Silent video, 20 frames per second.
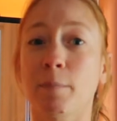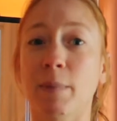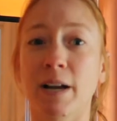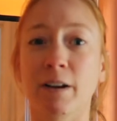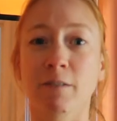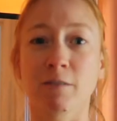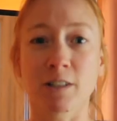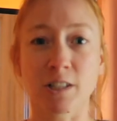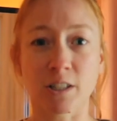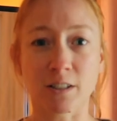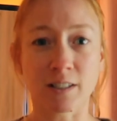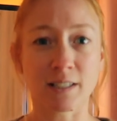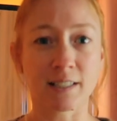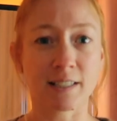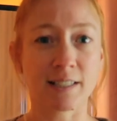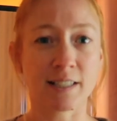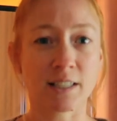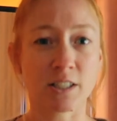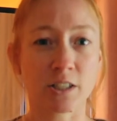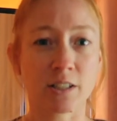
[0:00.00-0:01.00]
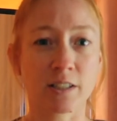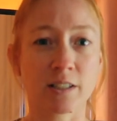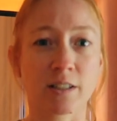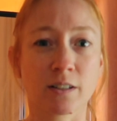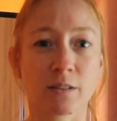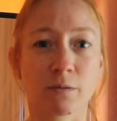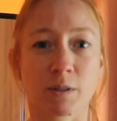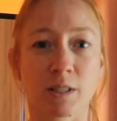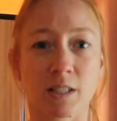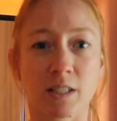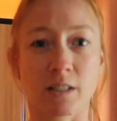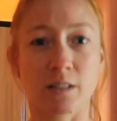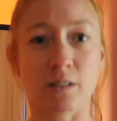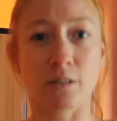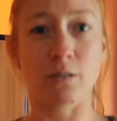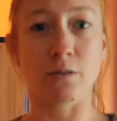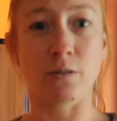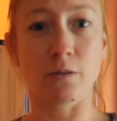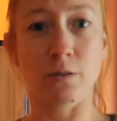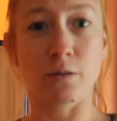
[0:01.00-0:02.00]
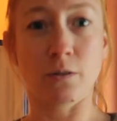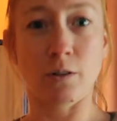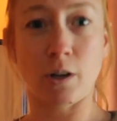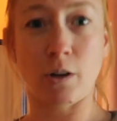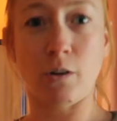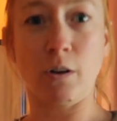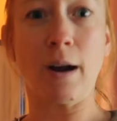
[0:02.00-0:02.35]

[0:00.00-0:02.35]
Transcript: My original intention was to do a